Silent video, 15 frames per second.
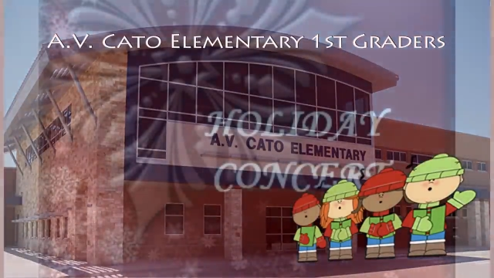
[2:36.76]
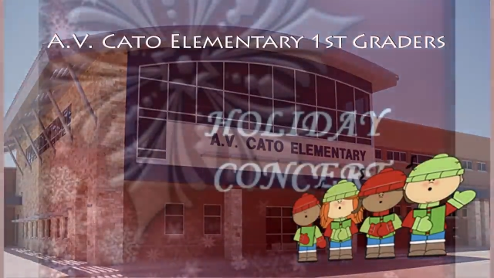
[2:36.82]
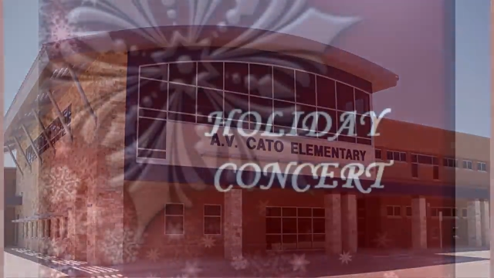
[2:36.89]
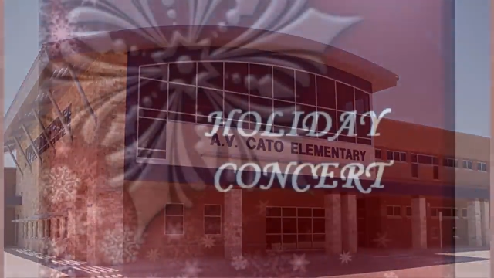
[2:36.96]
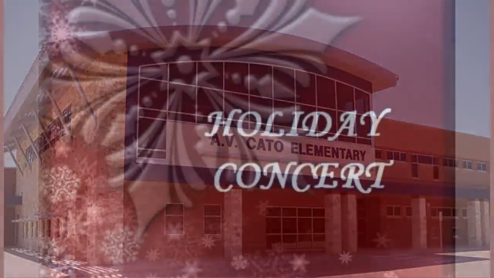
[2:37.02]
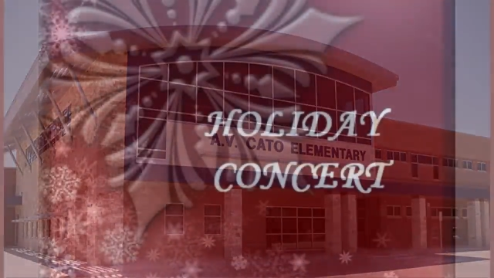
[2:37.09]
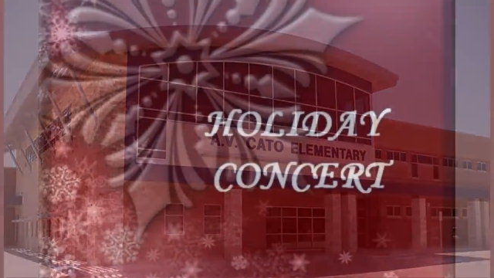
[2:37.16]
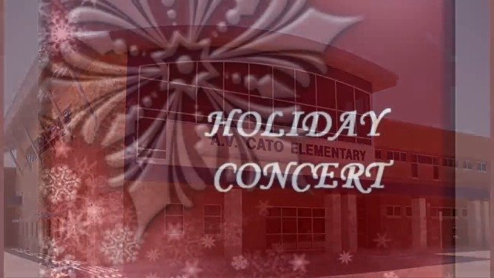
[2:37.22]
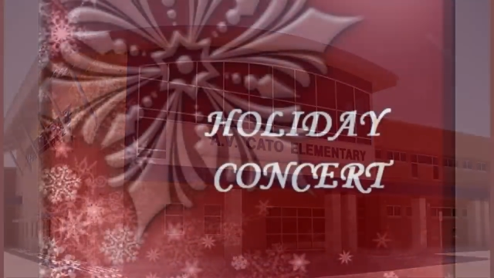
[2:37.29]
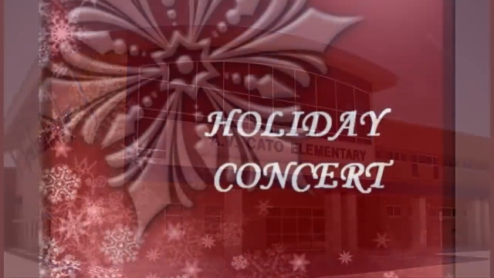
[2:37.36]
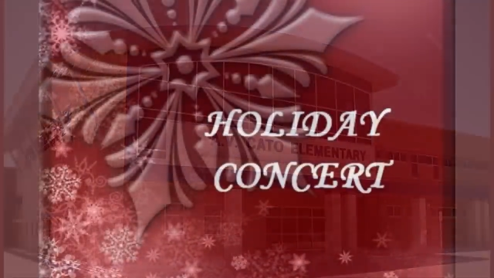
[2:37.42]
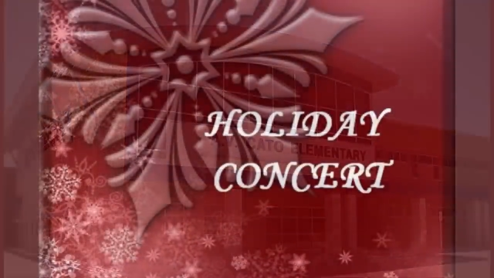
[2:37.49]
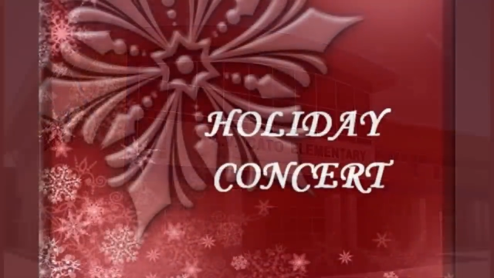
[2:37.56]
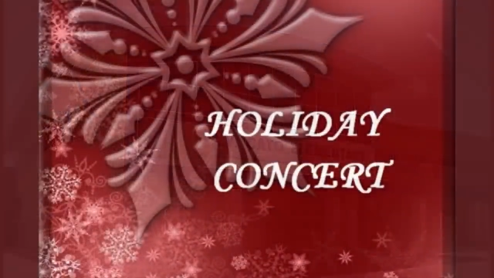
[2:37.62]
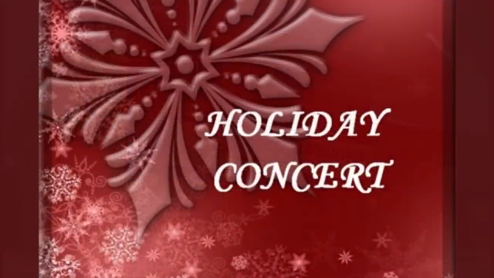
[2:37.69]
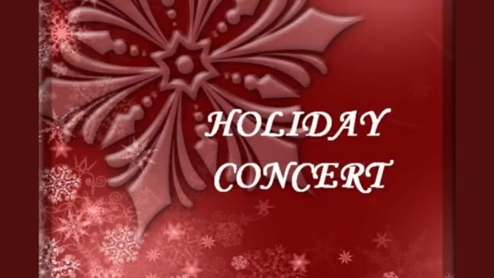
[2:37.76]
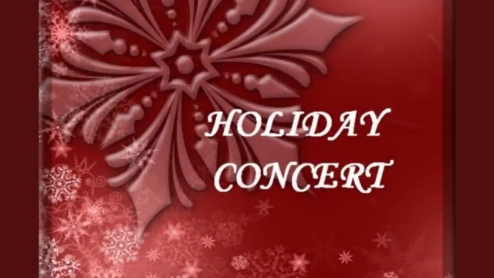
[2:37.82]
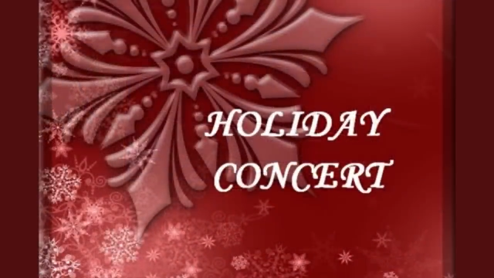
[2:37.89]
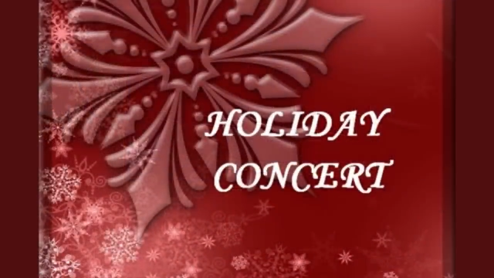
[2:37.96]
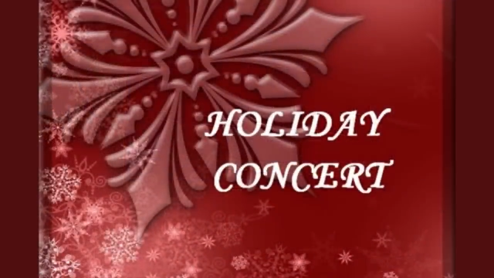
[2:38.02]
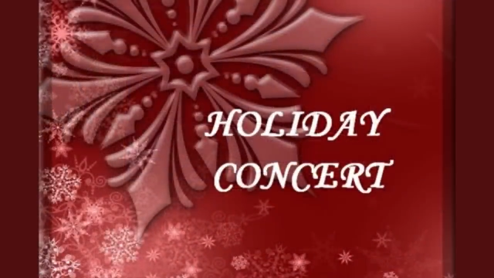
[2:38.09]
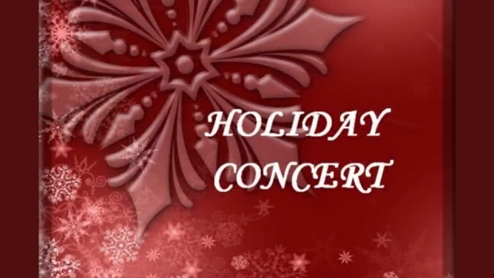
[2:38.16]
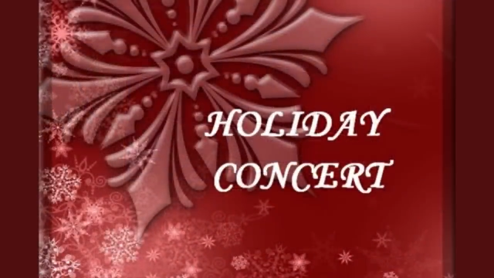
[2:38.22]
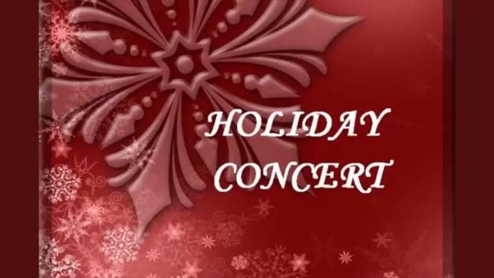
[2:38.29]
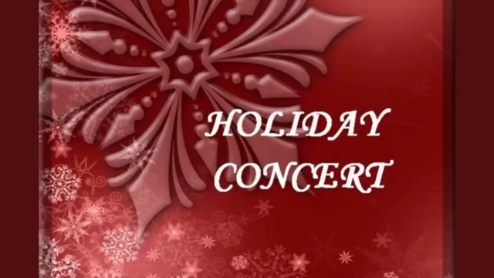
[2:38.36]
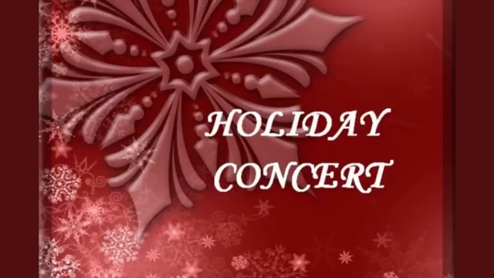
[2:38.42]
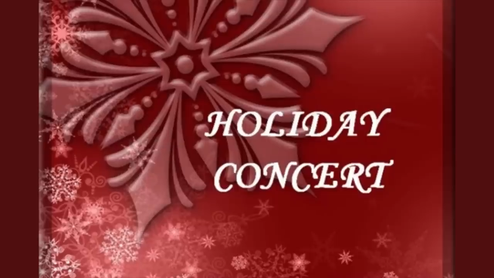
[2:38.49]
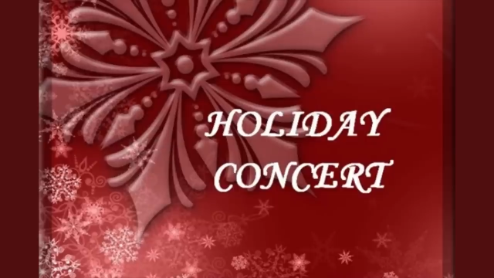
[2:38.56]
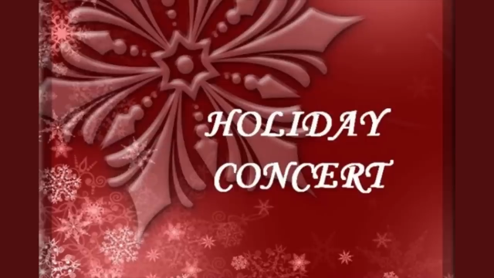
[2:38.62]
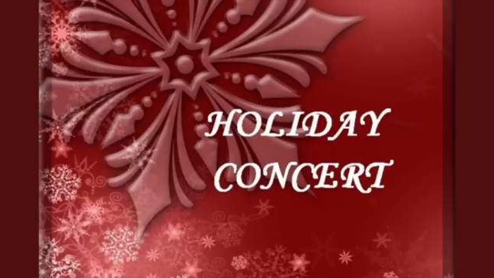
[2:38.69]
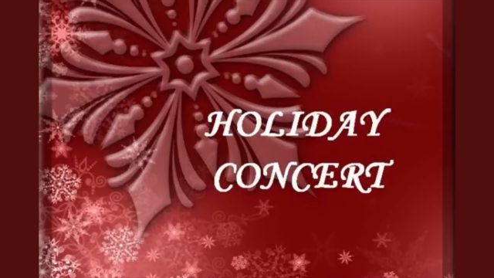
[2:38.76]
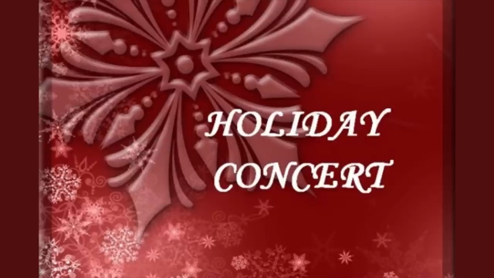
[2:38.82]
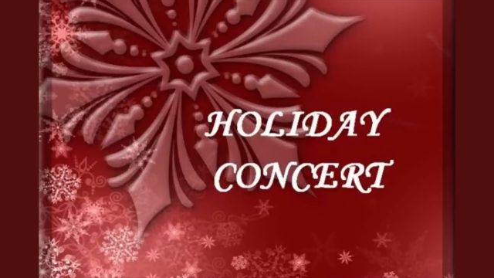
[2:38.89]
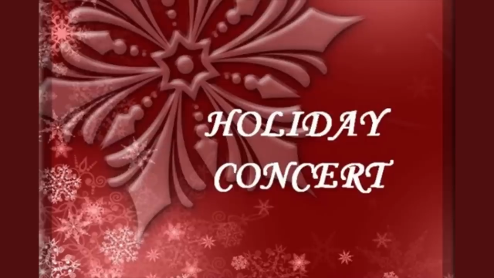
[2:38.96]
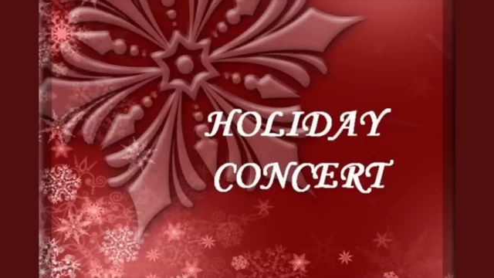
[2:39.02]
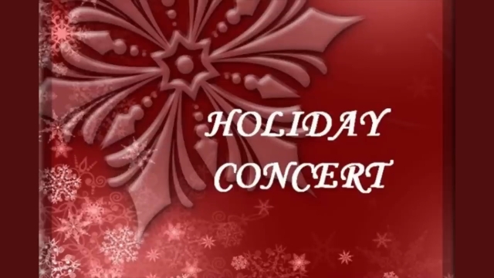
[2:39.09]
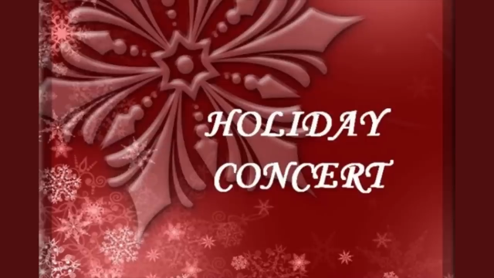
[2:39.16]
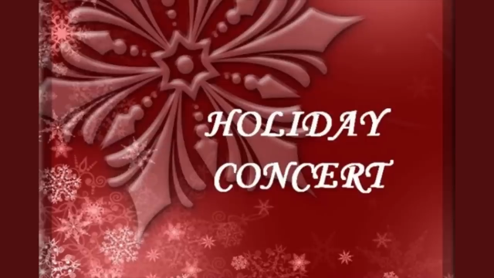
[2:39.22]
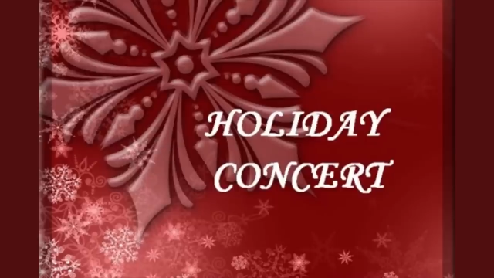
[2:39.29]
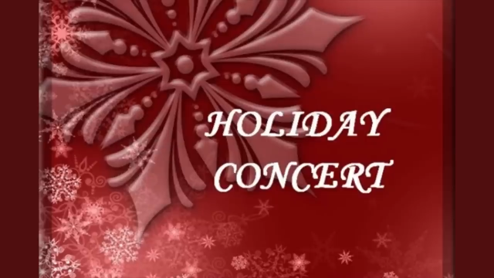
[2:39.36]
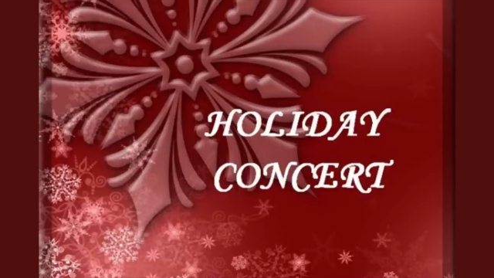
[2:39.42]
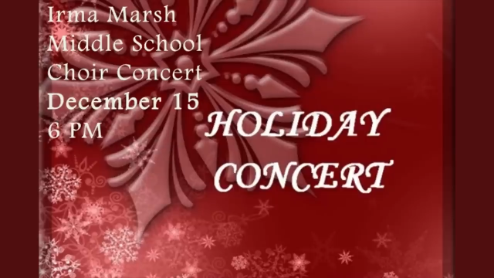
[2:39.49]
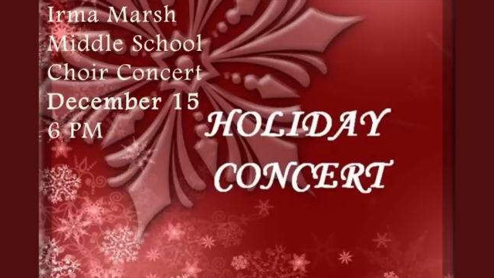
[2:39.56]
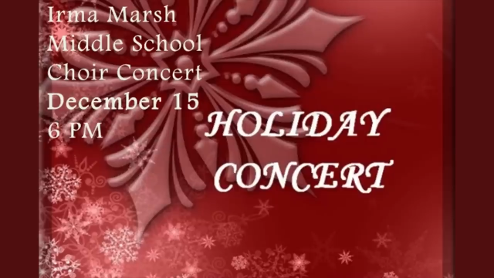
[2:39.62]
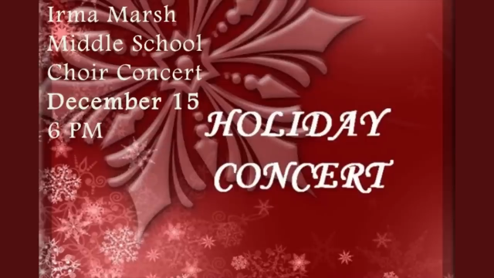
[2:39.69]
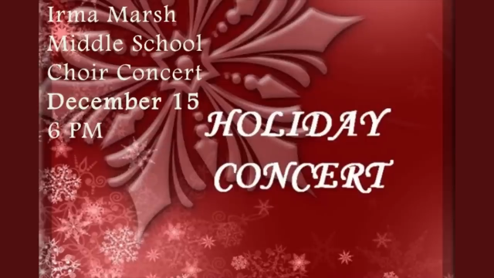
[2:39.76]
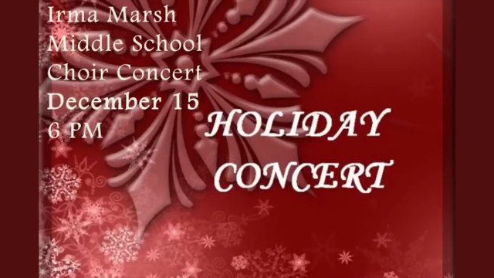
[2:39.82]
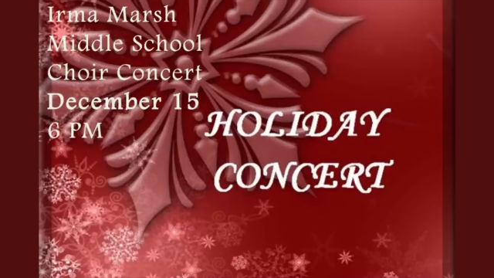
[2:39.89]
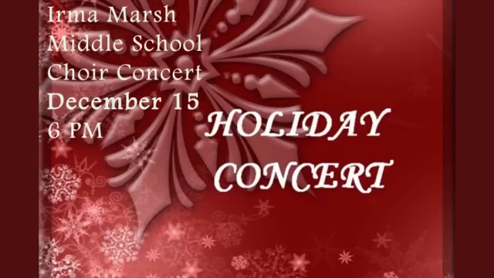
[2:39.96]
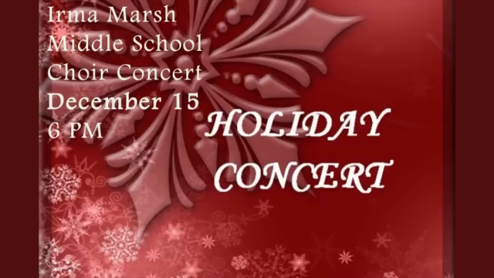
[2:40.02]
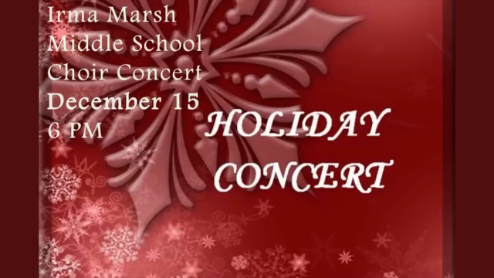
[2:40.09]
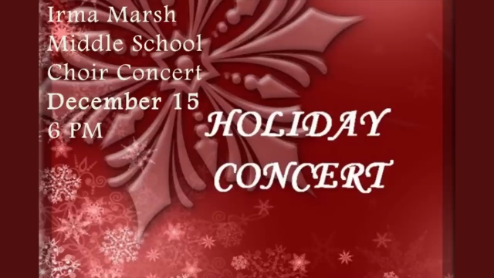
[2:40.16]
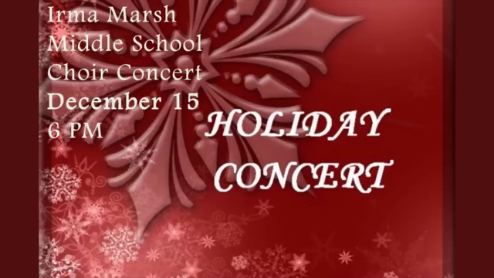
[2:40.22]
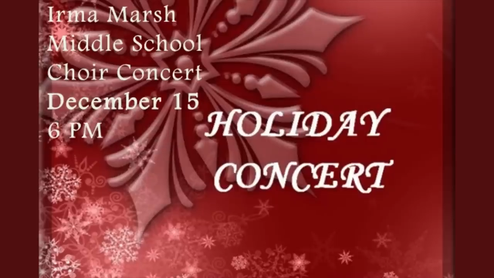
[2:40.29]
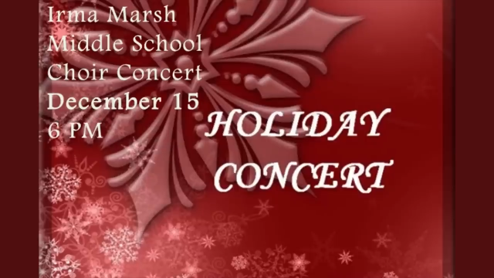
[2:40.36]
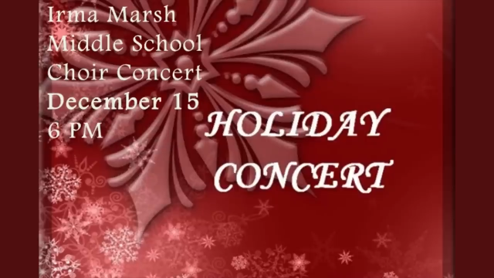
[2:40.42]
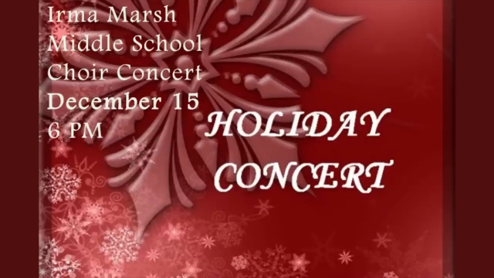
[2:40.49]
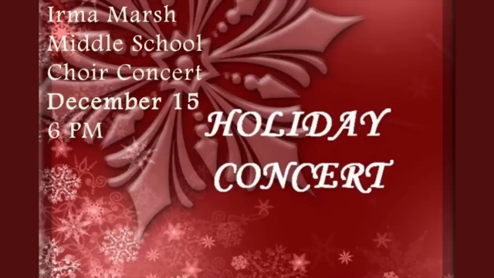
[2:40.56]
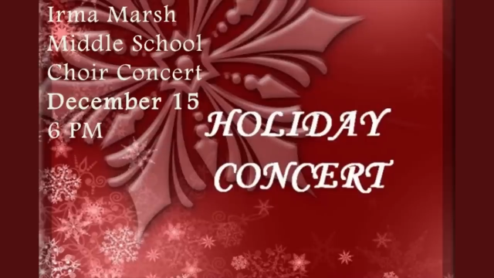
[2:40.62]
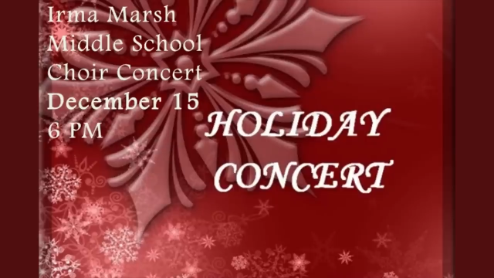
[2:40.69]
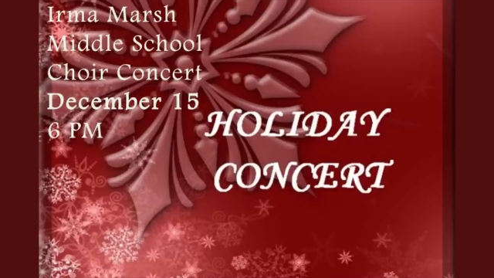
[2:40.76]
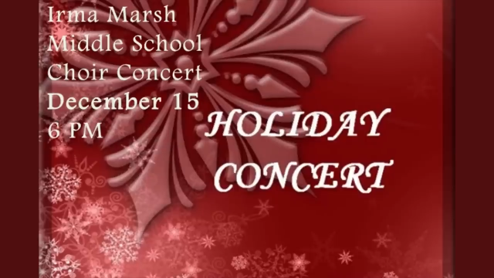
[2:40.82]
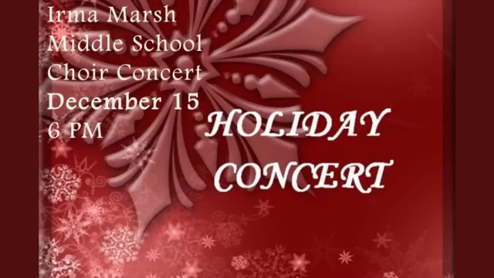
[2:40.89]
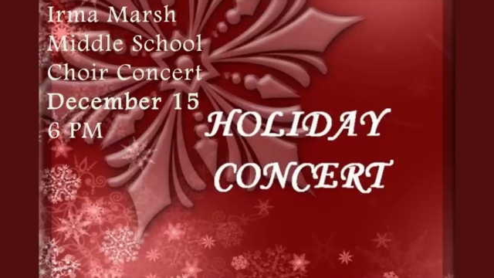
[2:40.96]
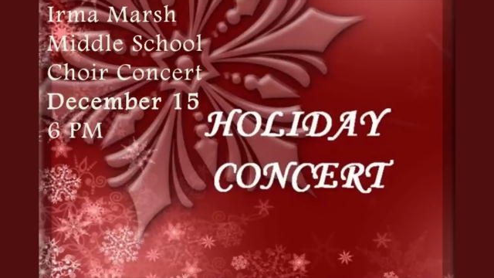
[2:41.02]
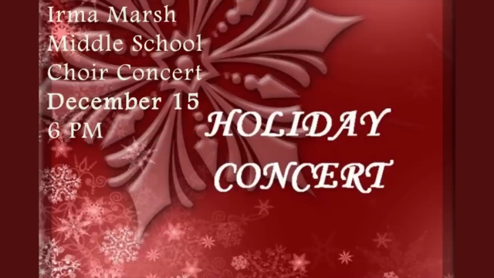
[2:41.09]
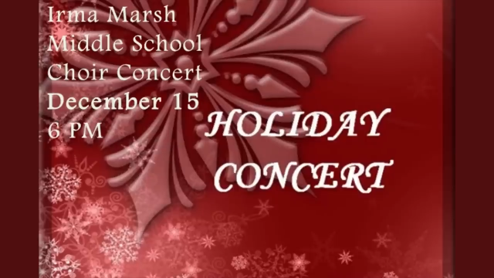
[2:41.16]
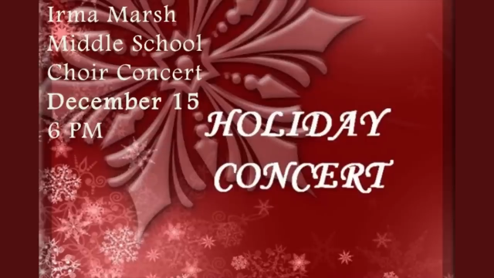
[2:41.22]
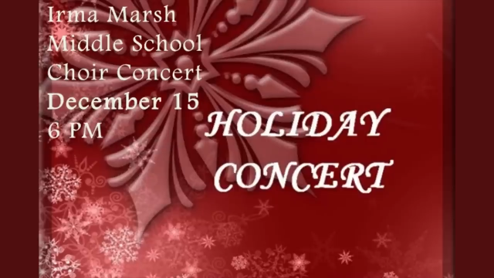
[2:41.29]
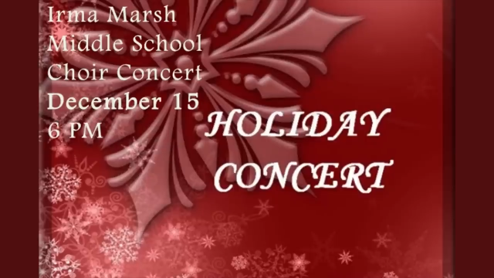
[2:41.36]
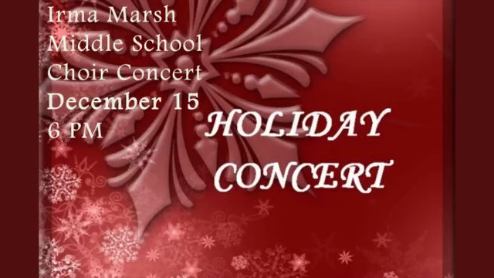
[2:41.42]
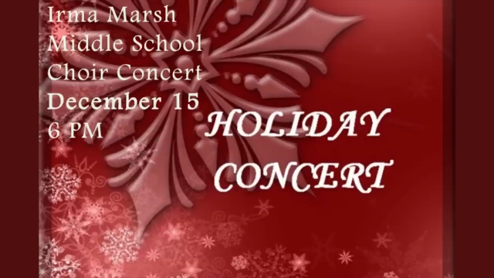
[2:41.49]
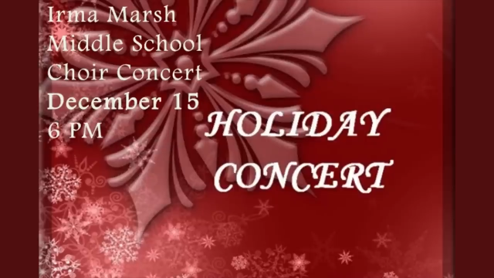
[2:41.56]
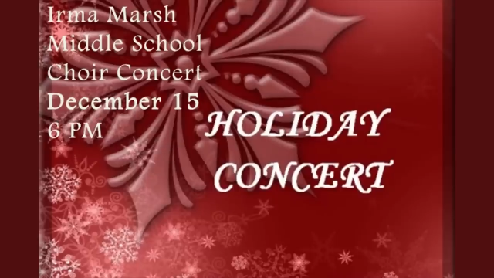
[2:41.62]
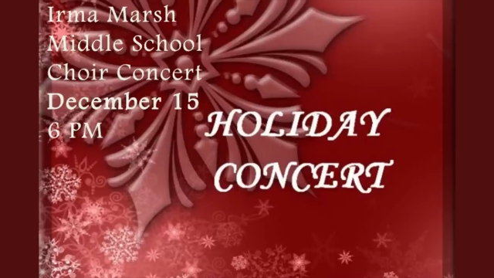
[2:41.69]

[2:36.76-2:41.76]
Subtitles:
No face is visible, so there are no lips to read.